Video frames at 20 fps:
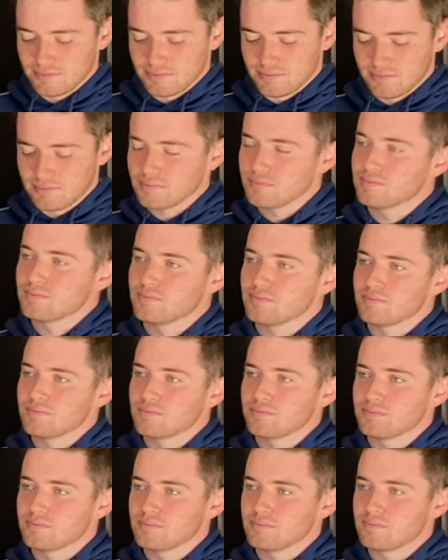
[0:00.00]

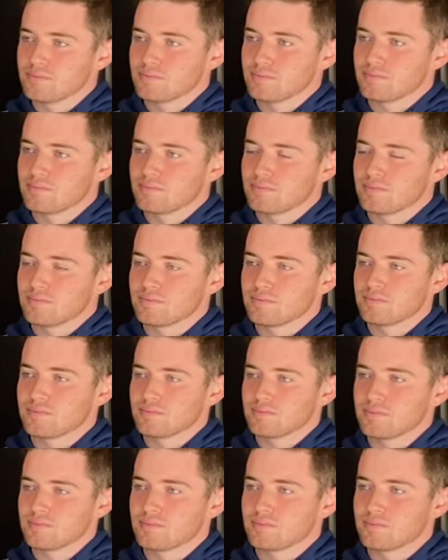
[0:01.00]

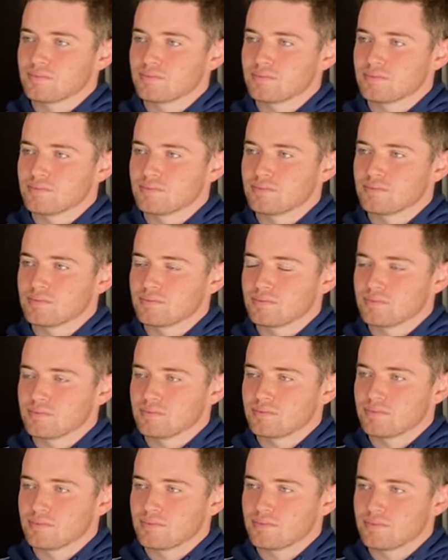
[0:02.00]

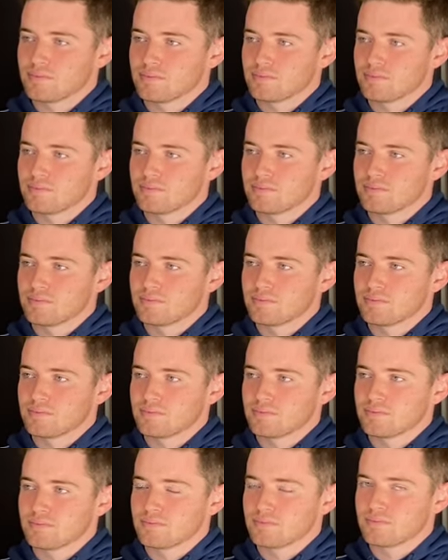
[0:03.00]

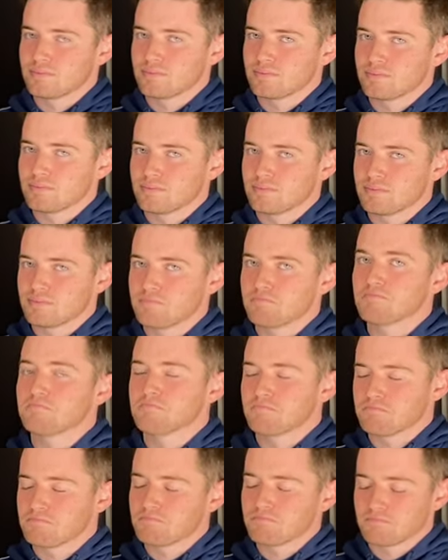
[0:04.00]

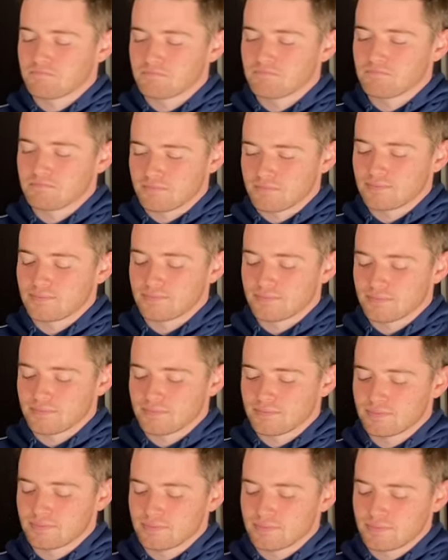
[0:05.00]

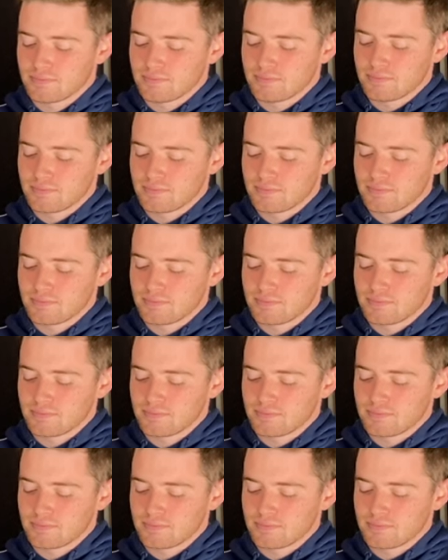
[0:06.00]
No words are spoken by the person on screen.